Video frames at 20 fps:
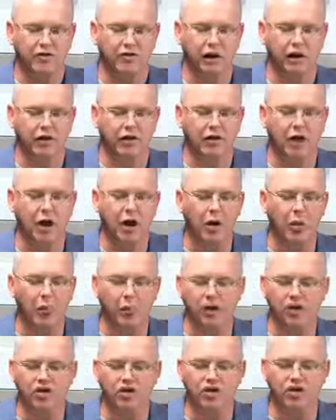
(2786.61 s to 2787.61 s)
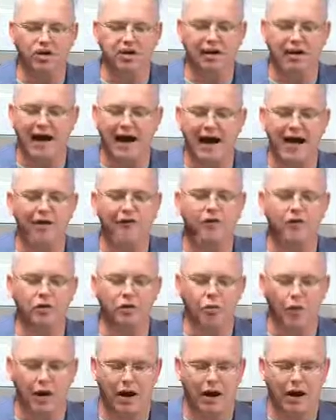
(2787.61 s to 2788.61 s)
Father, help us to get out of
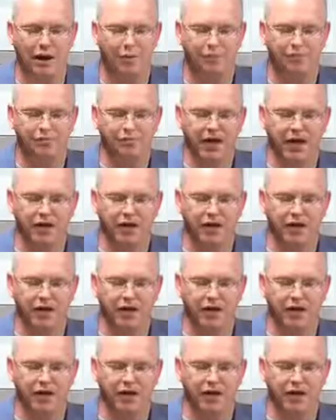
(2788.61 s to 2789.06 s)
your way